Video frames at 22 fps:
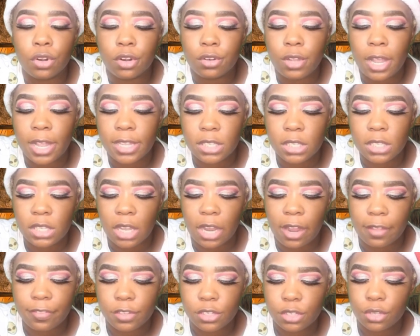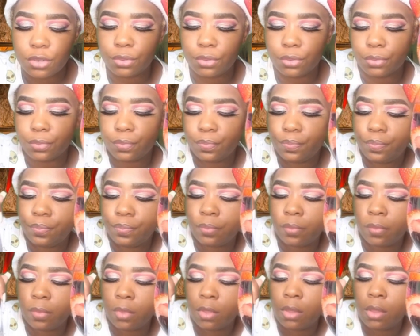has to stay at the school.
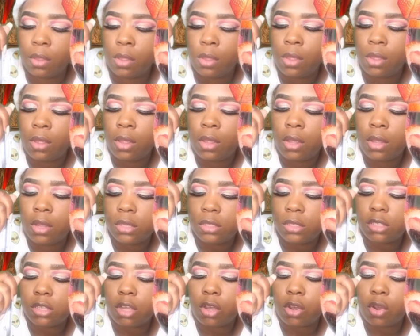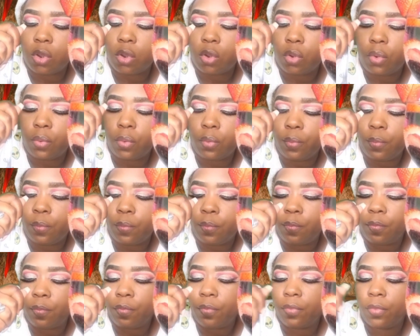So
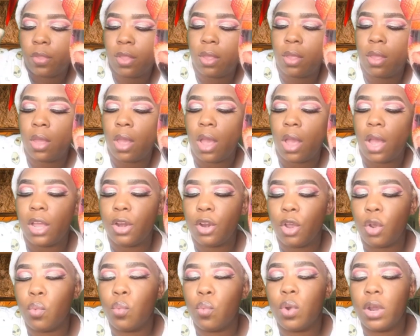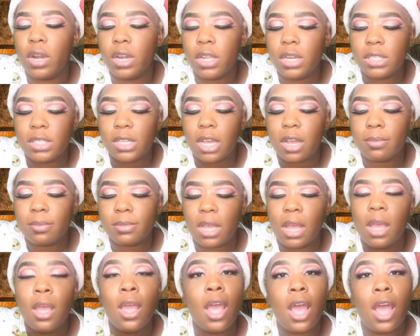I know one of the times,
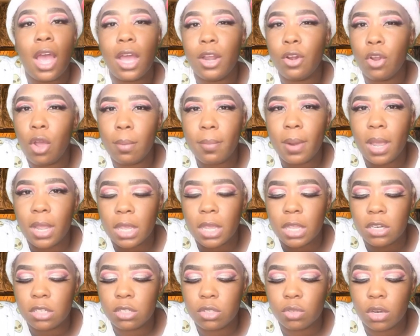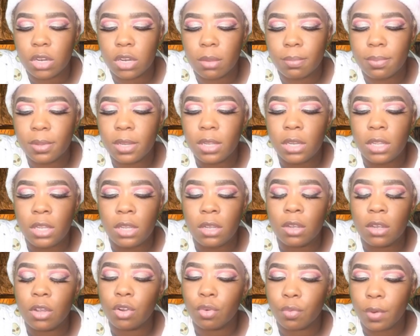I know I'm not getting the story completely
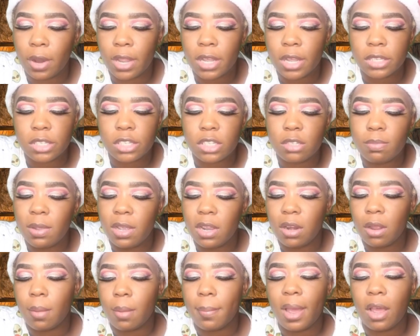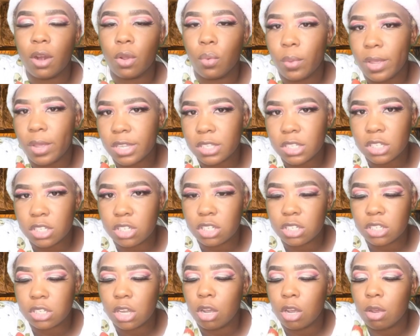correct because it's been about a week since she
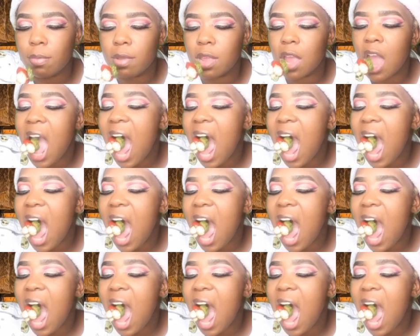told me.